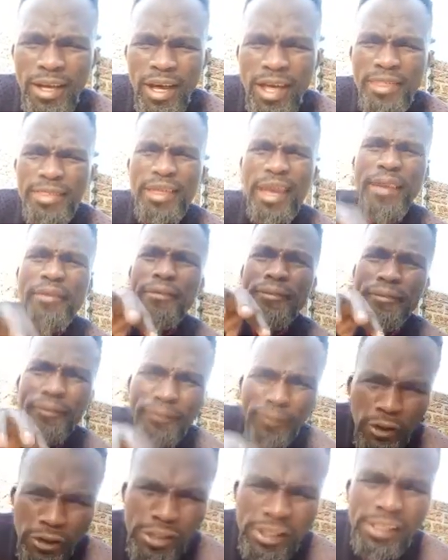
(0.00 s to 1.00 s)
They
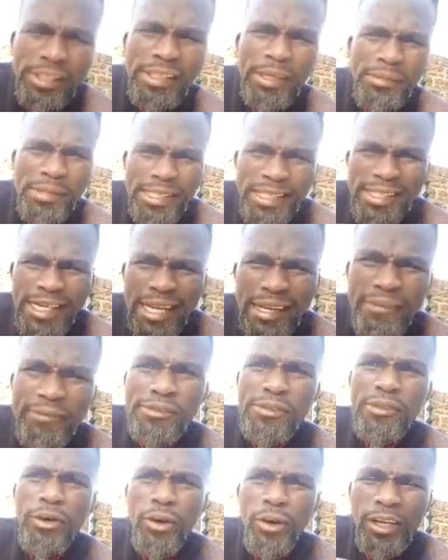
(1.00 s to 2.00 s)
force
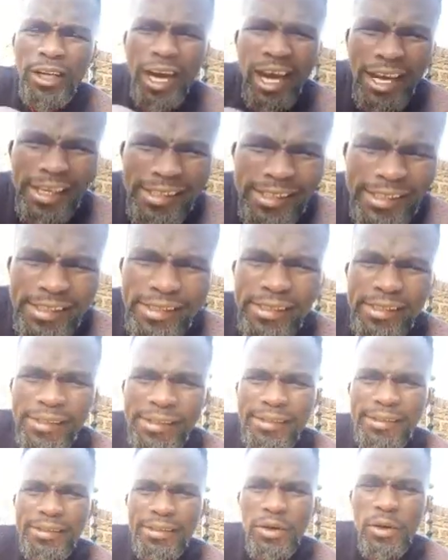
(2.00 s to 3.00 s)
themselves on us
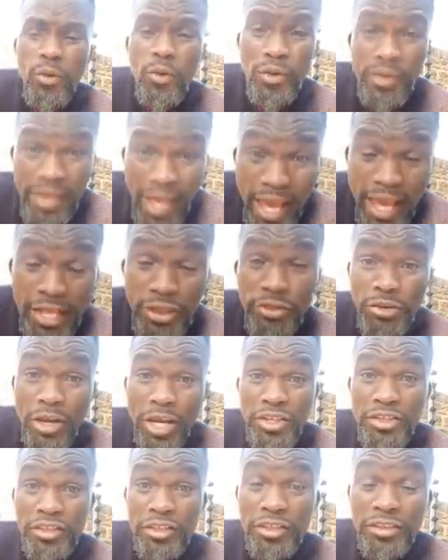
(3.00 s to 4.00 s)
with their
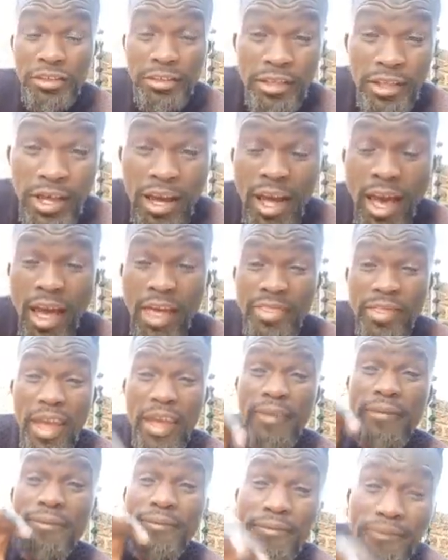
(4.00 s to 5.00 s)
education. They
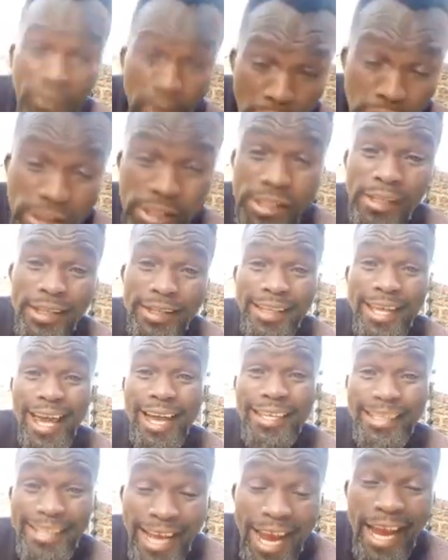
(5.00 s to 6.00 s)
force their
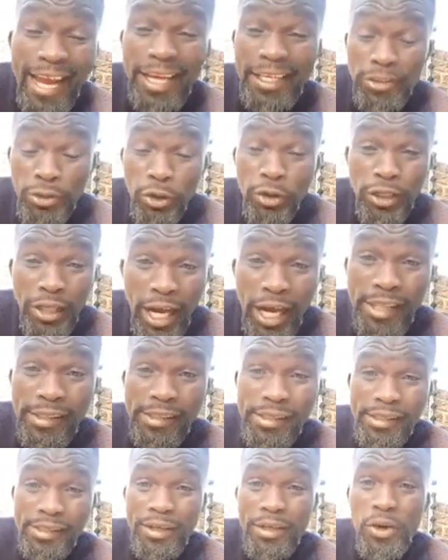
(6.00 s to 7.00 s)
diet on
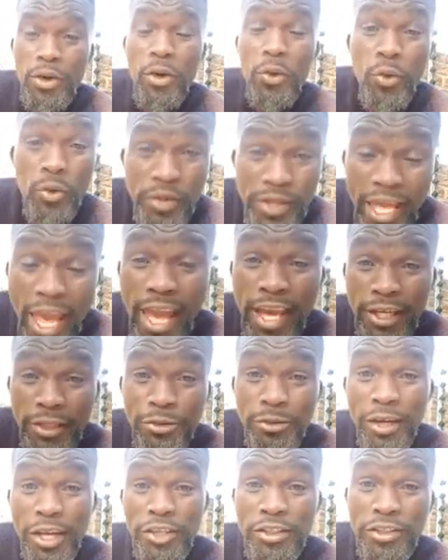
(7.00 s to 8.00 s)
us with their
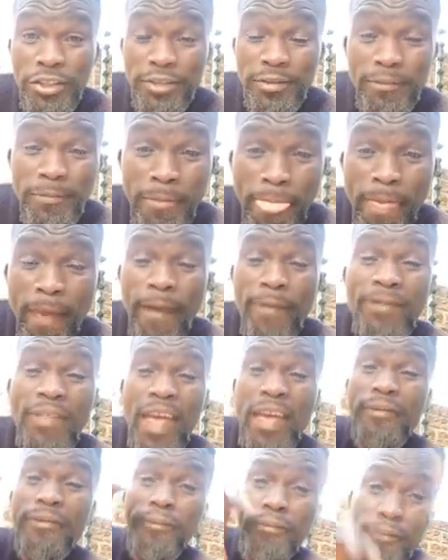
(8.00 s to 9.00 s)
education.
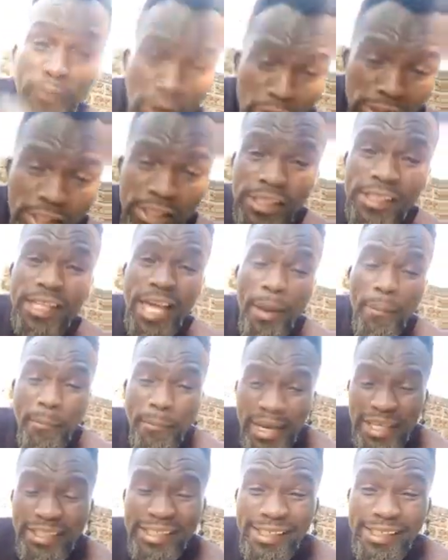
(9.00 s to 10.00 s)
They force their
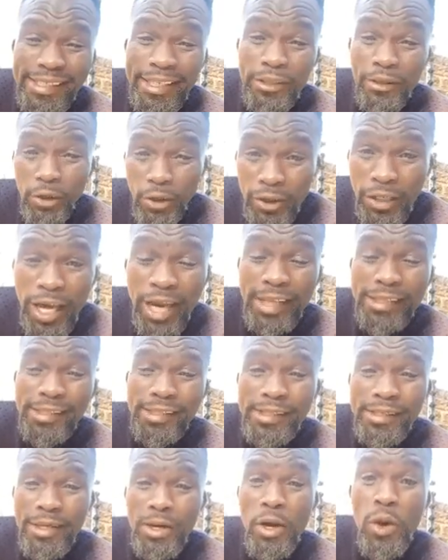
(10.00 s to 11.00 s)
medicine on
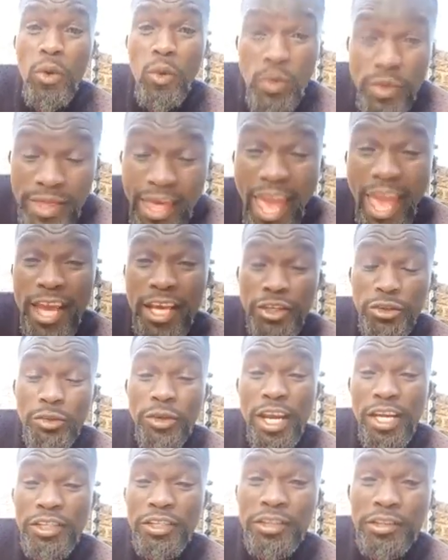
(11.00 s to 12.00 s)
us with their
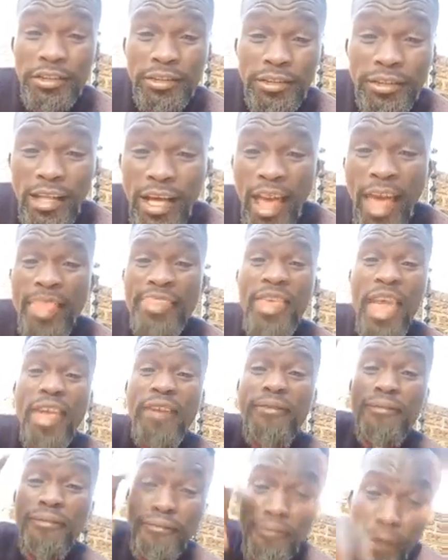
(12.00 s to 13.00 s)
education. They
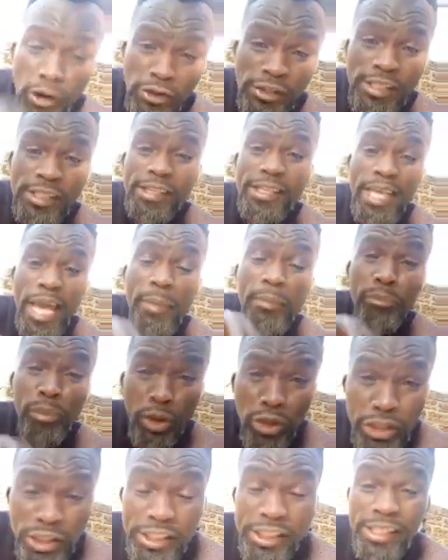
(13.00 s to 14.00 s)
force their
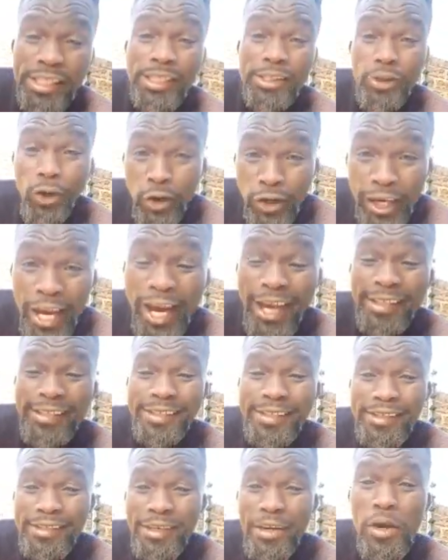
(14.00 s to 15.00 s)
politics on
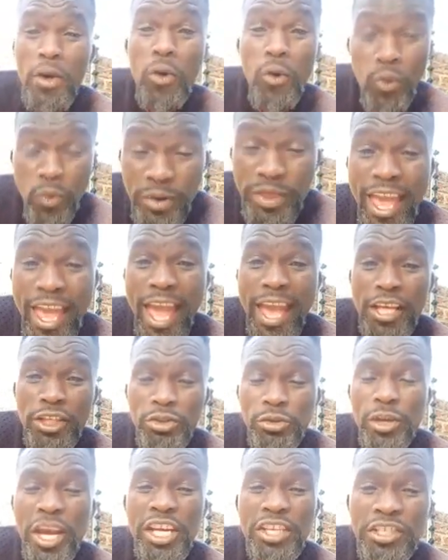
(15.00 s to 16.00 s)
us with
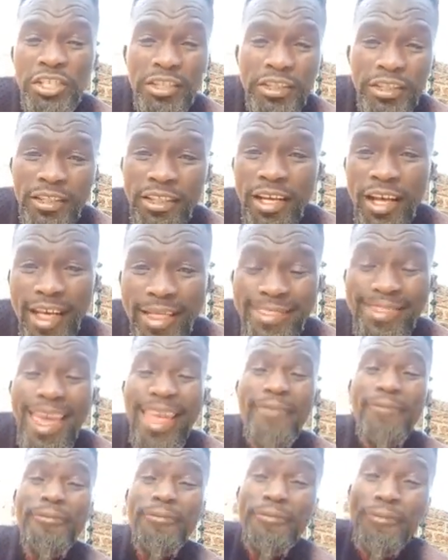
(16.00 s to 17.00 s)
education. They
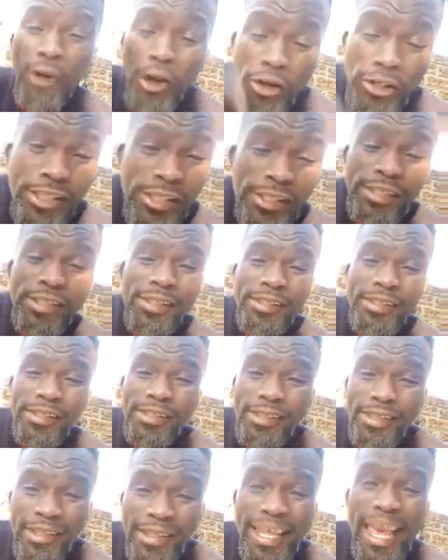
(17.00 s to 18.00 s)
force
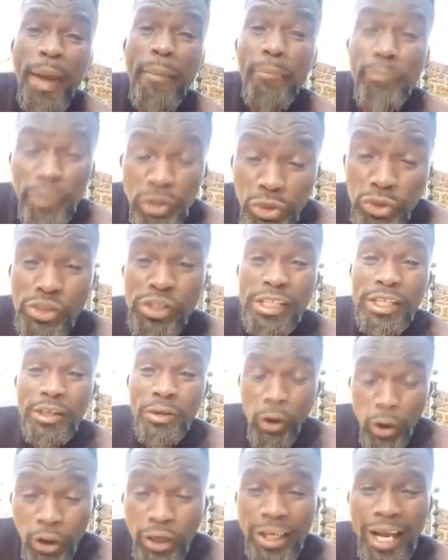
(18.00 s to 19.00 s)
their music
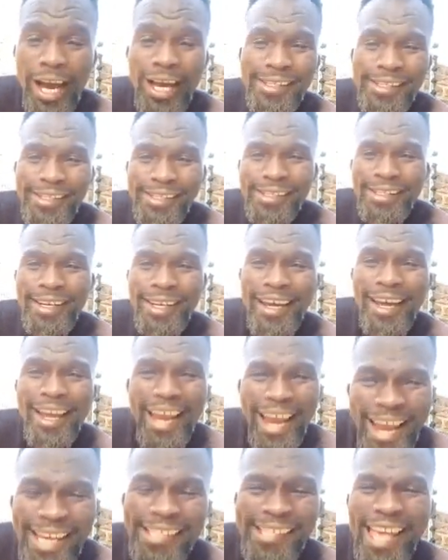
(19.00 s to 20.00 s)
on us
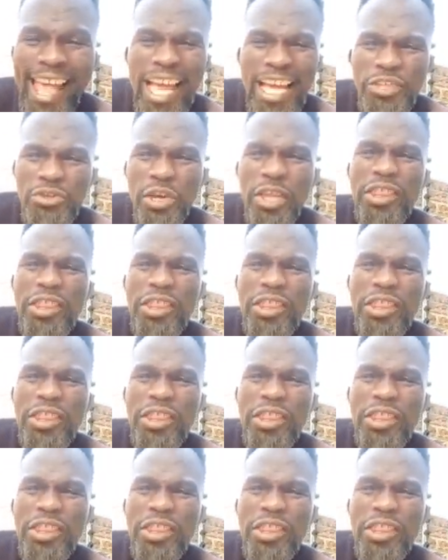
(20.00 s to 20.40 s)
as their education.